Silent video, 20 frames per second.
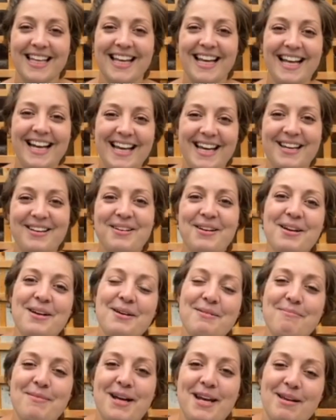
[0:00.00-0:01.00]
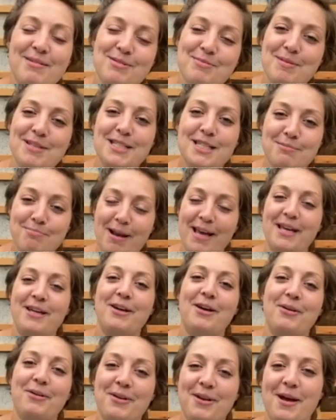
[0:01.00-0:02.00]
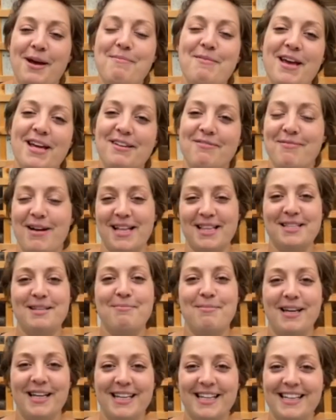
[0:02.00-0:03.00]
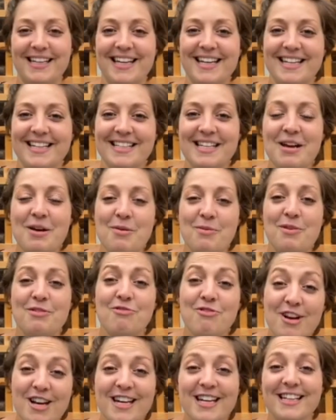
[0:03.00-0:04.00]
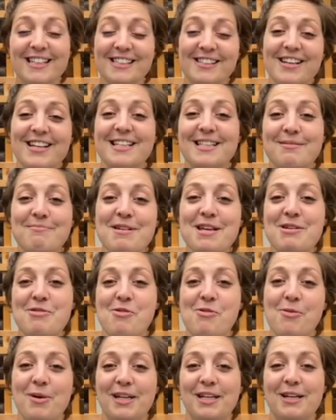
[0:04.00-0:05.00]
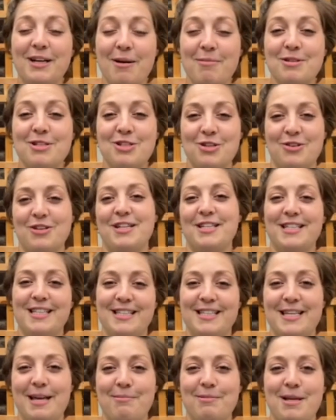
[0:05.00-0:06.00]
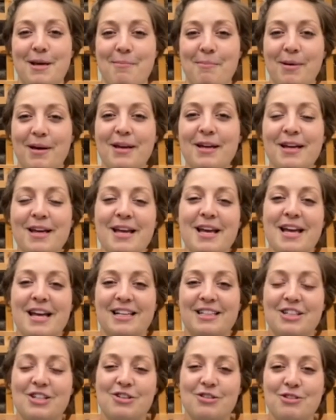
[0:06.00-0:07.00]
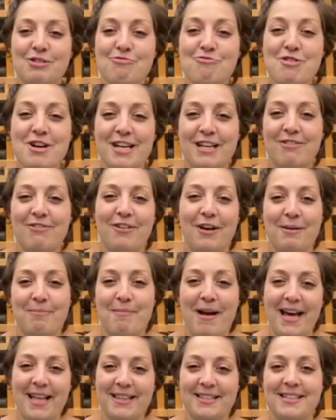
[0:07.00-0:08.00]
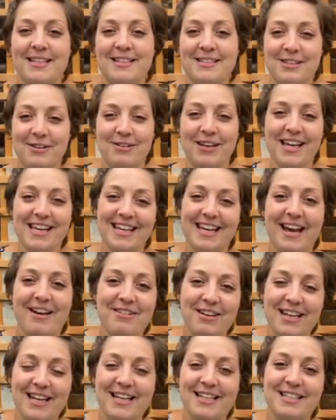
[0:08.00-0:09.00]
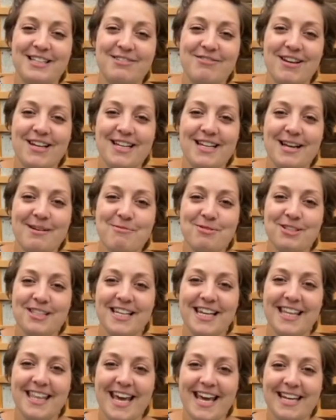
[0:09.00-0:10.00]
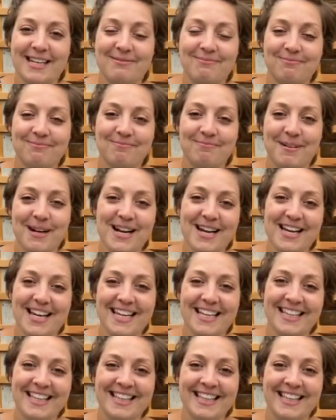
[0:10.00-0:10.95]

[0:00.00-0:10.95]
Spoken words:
Hello, my name's Mrs. Blako and I'm head of maths at Becket Keys. We're really excited to meet you all when you come and join us in September and to do some really fun maths. So get your calculators ready and we'll see you then. Bye.